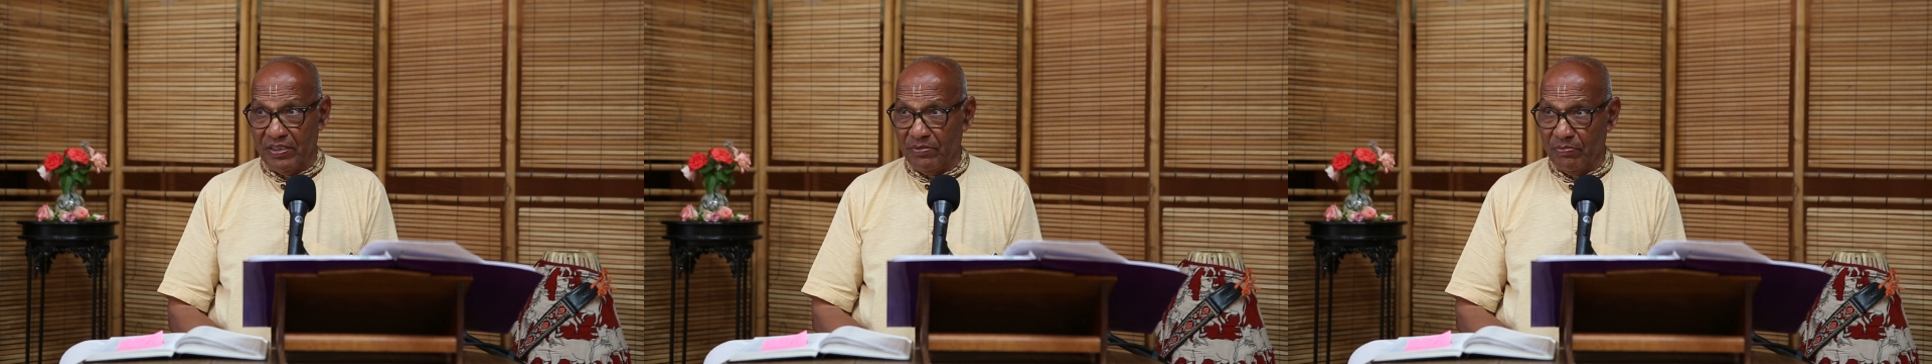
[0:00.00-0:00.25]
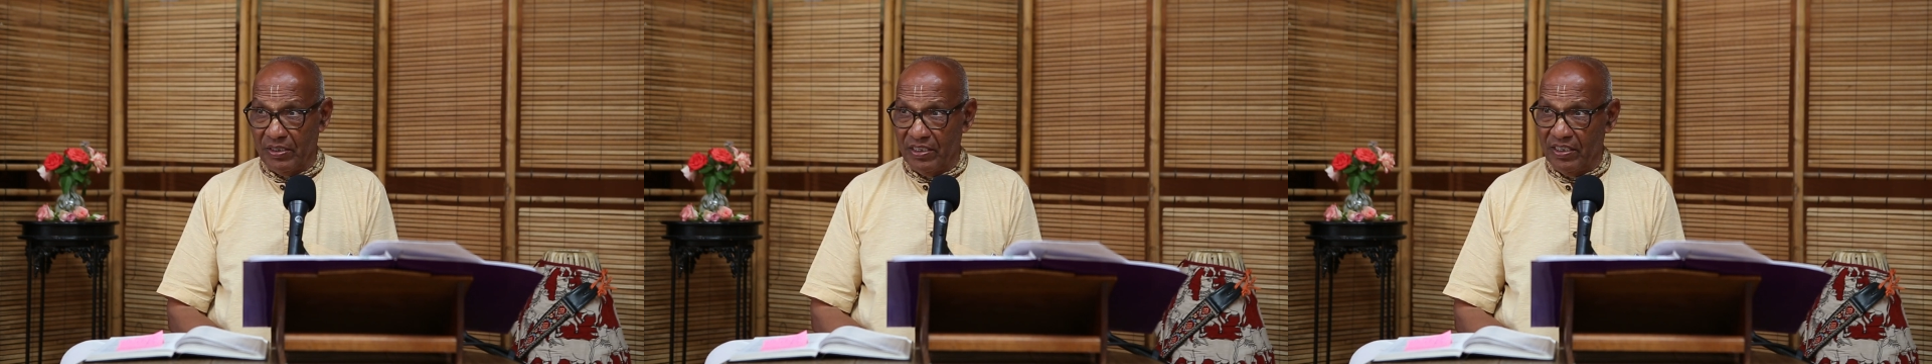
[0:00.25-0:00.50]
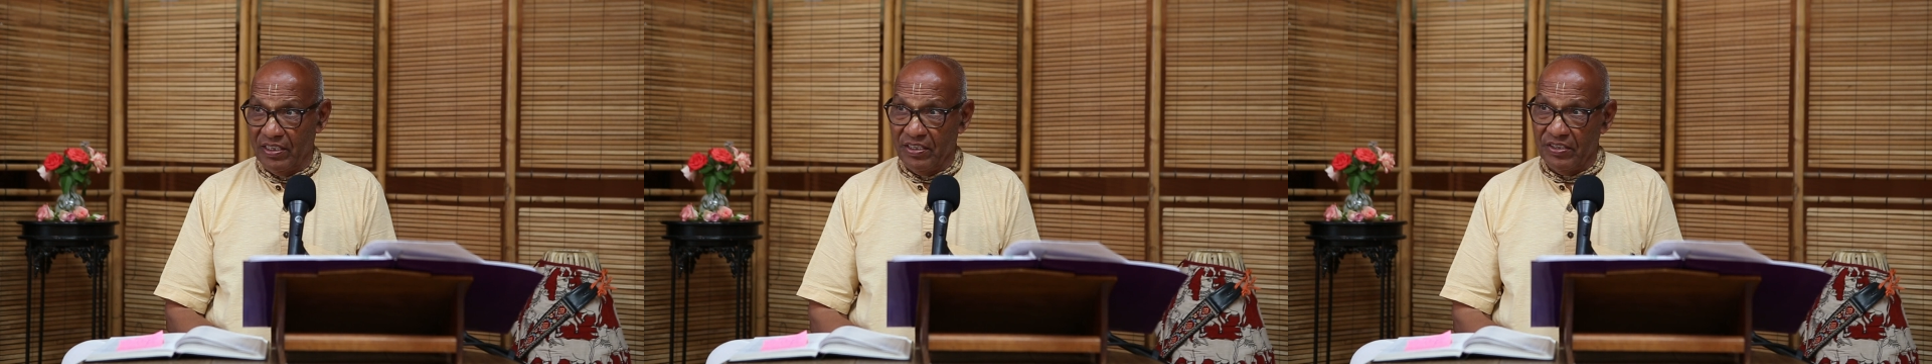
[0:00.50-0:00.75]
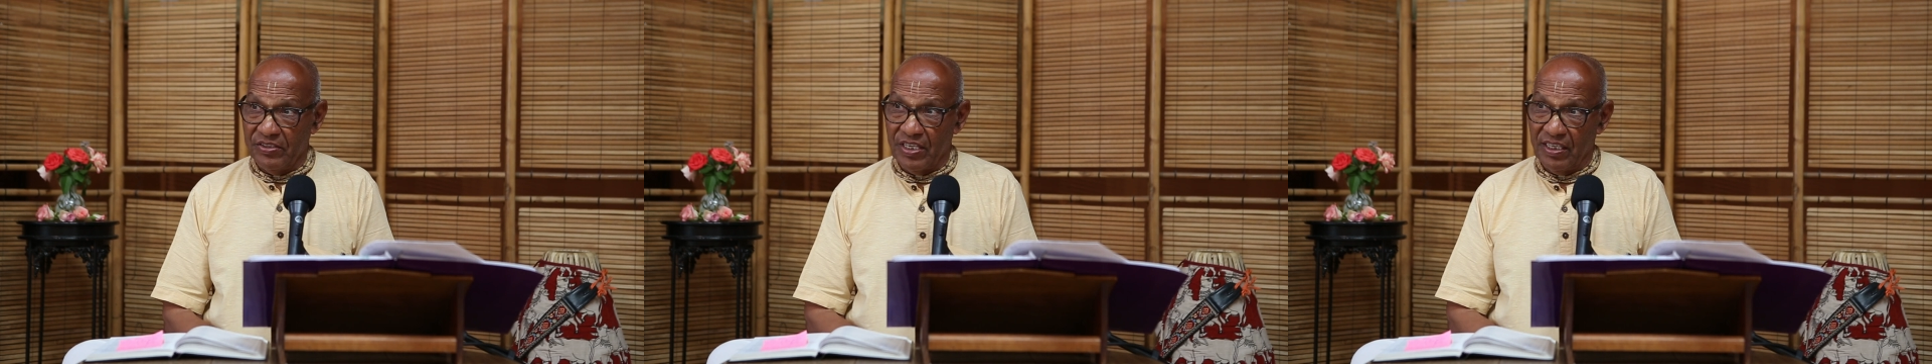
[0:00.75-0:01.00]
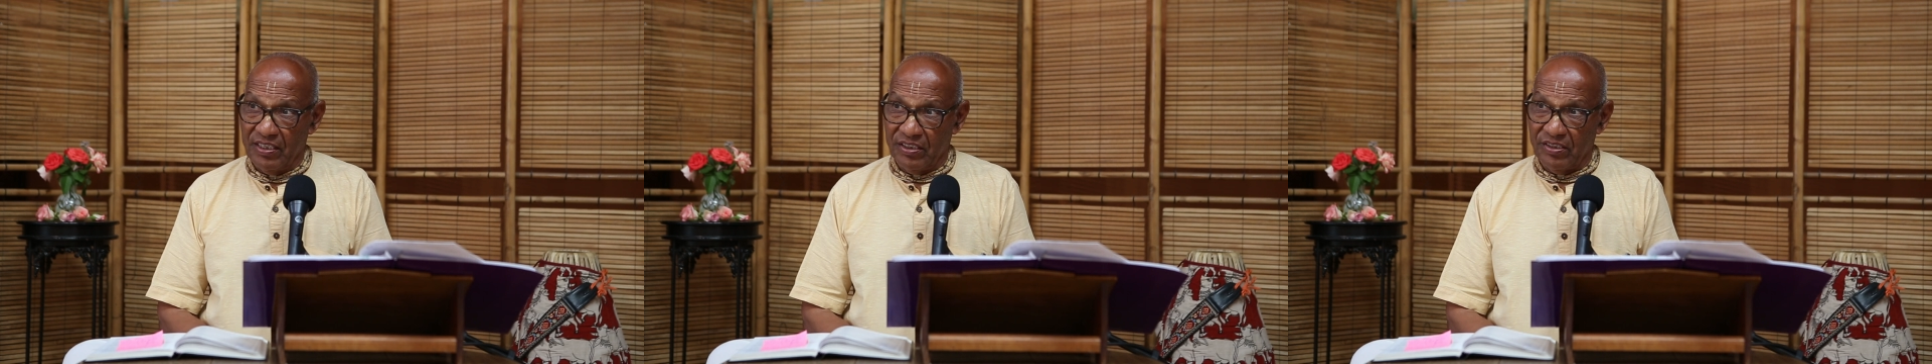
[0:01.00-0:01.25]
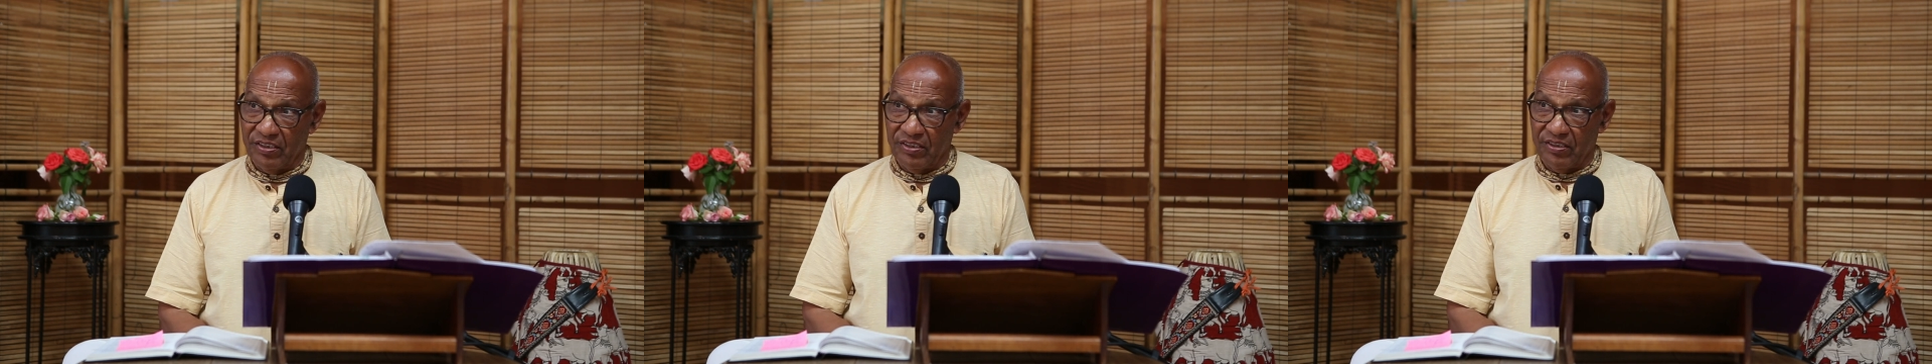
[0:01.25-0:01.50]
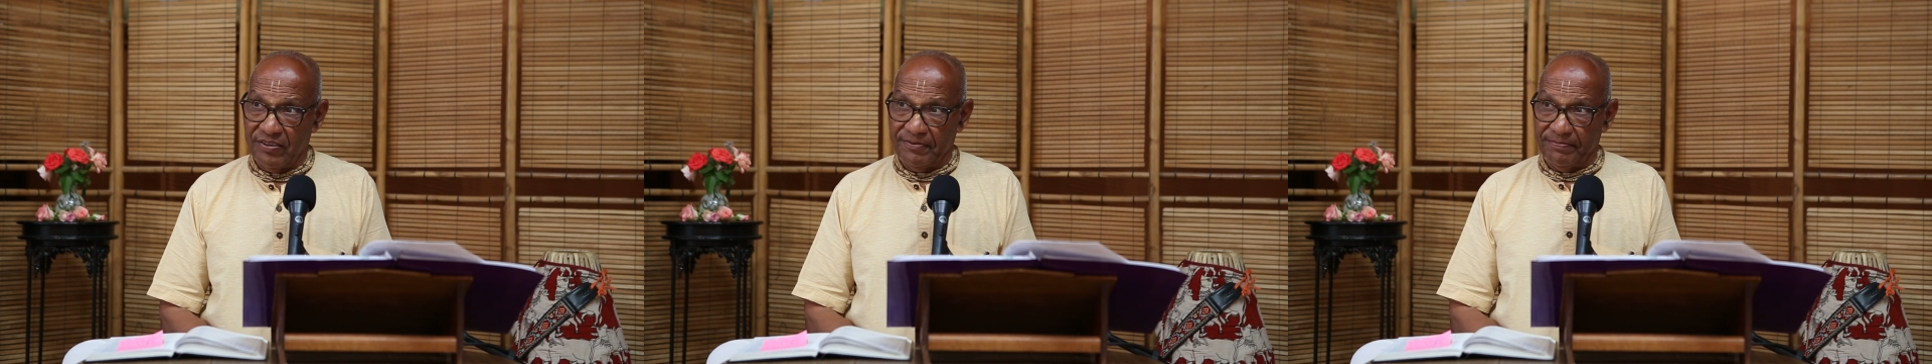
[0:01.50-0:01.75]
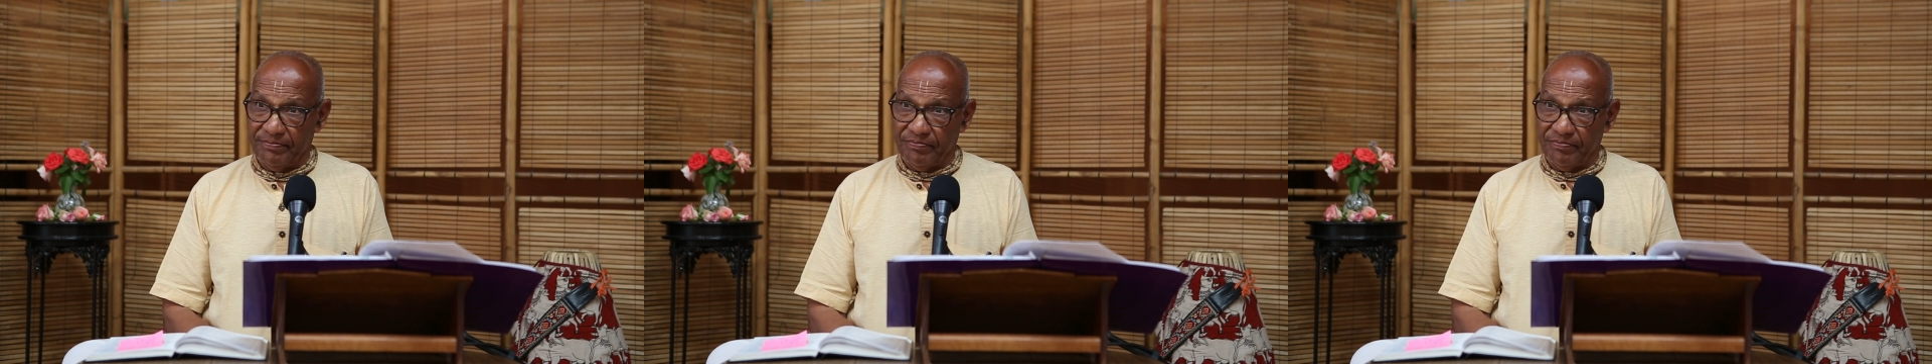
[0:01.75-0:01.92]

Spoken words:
material desires.